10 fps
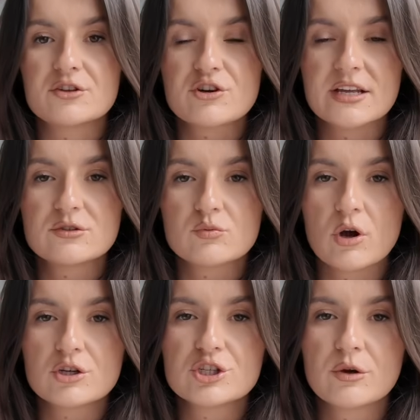the trend
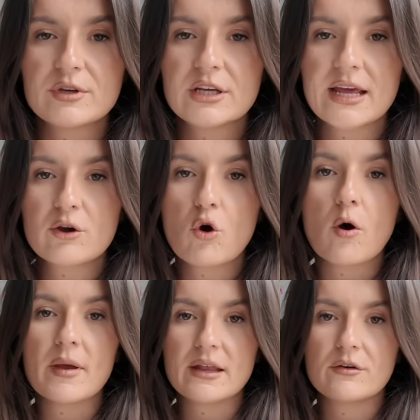was, you know, when you like
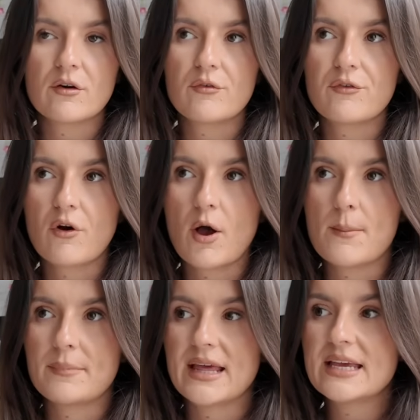come in
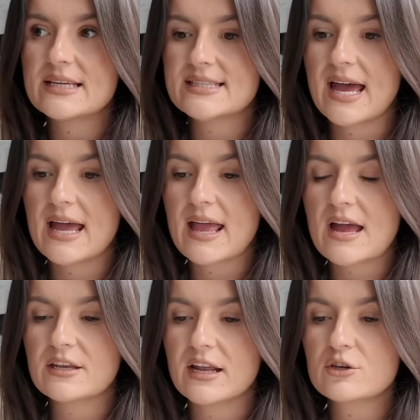from like your day
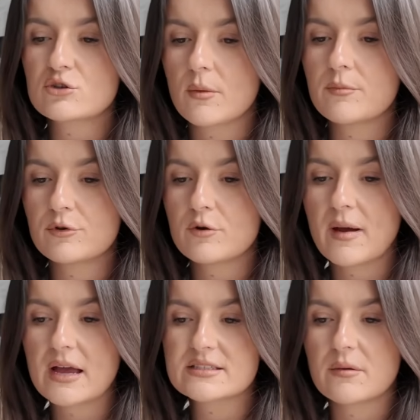and you're like swapping through
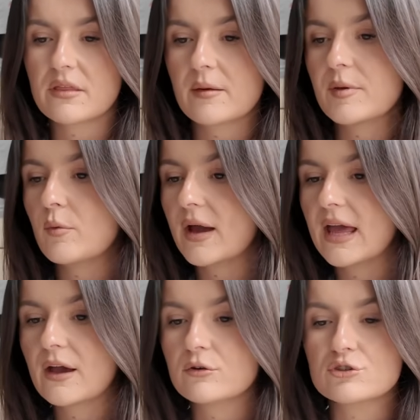bags, like whether that be
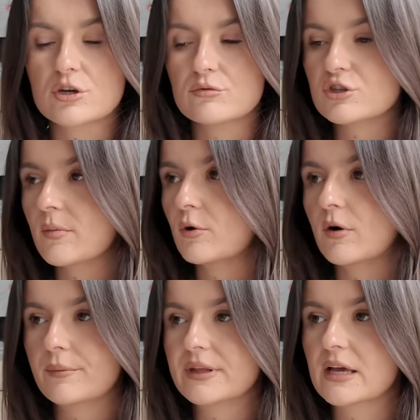work or just going shopping or
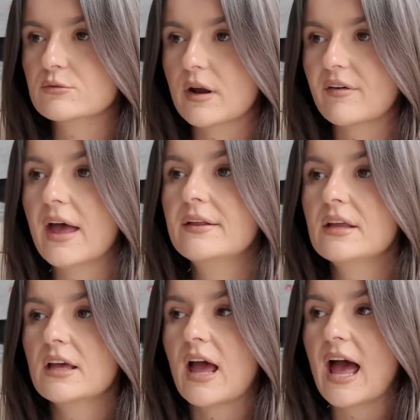out with the girls, whatever,
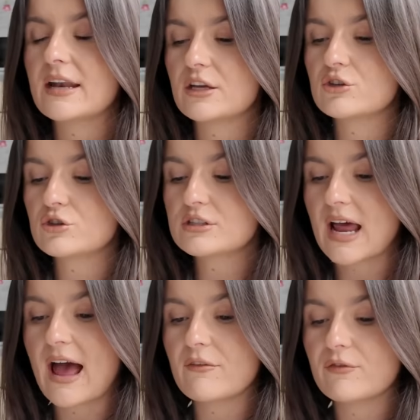and you just
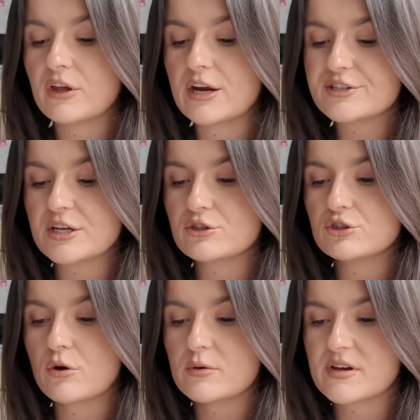have your
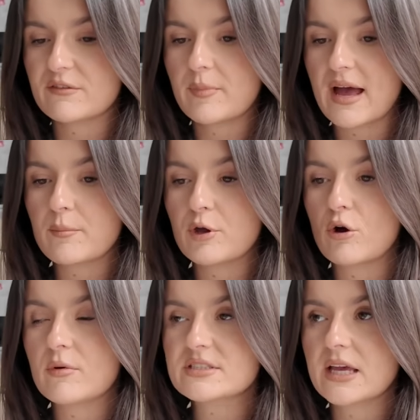essentials, you're always having a bag, but you're
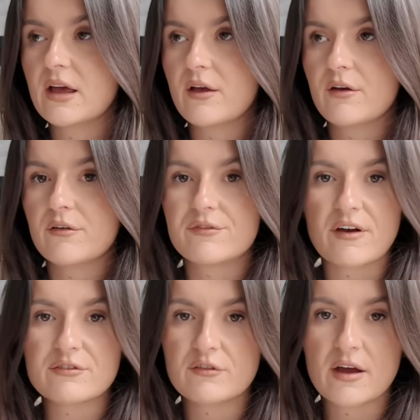always like
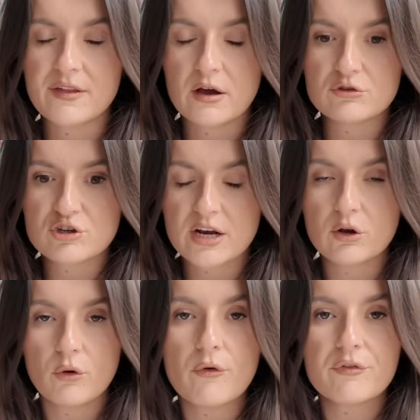faffing around the house trying
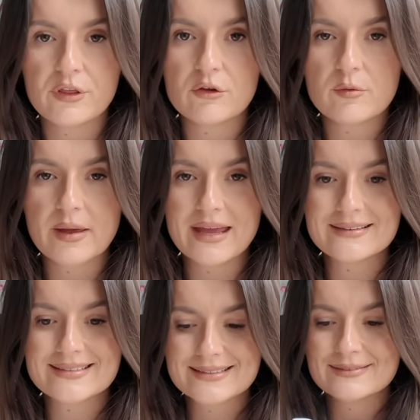to look for the other
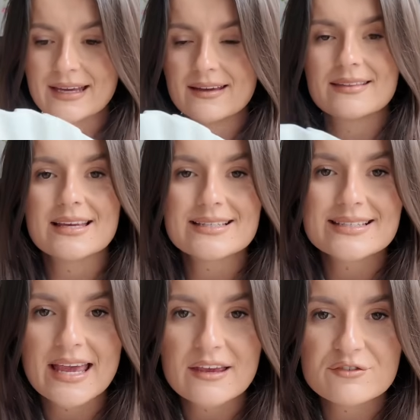bits. This
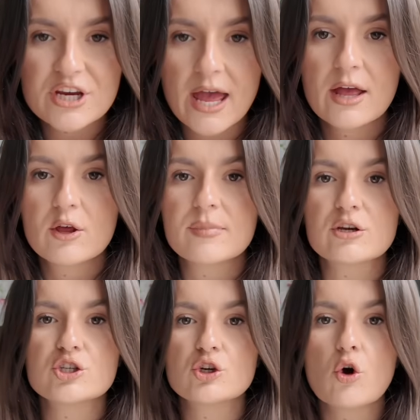saves you,
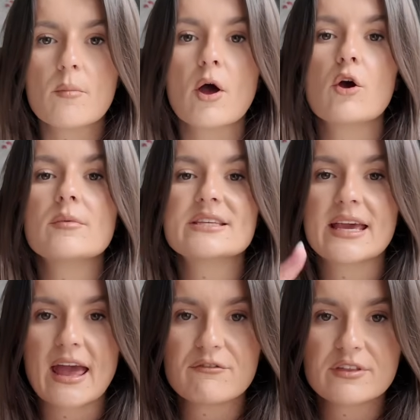because you come home, you
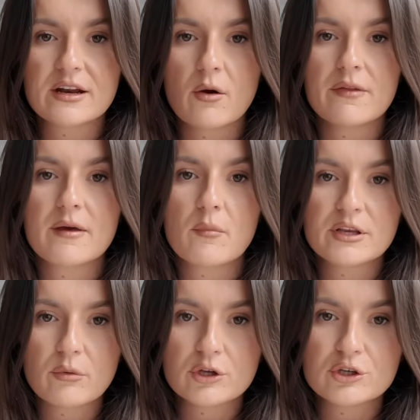take everything out, and then
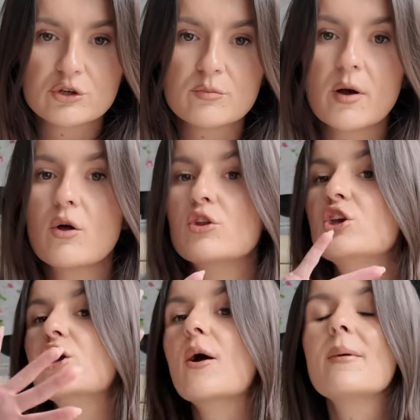when you want your new bowl,
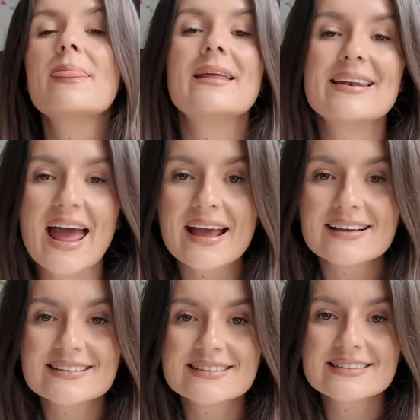you go in the
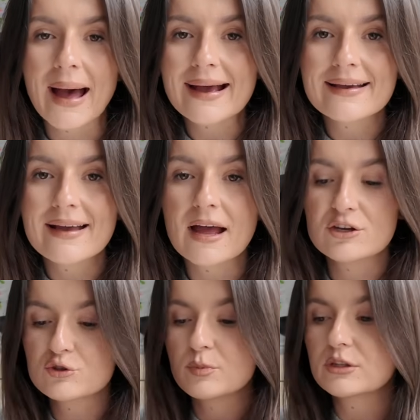next bag and
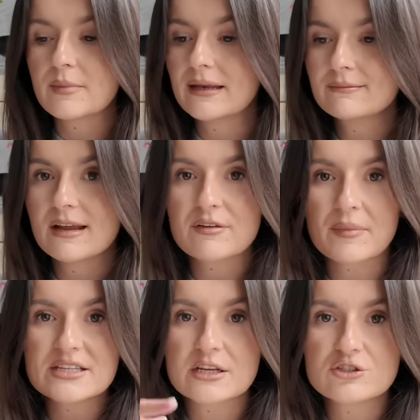you just put them in, if that
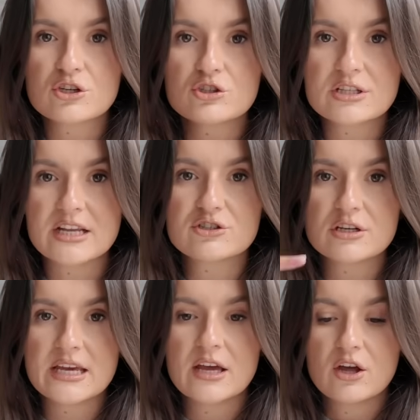makes sense. So you're just
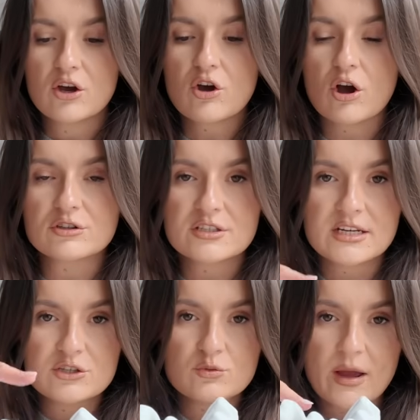literally
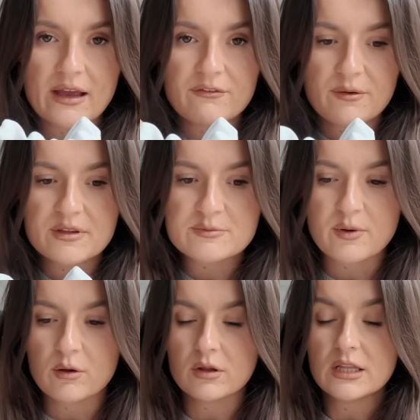constantly just working from this
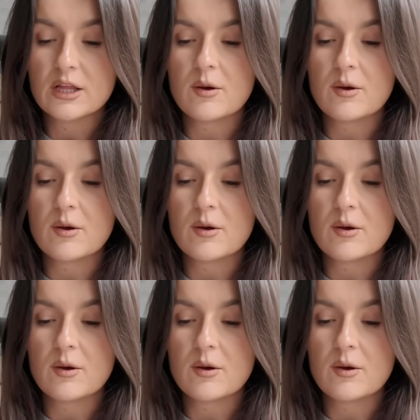bowl.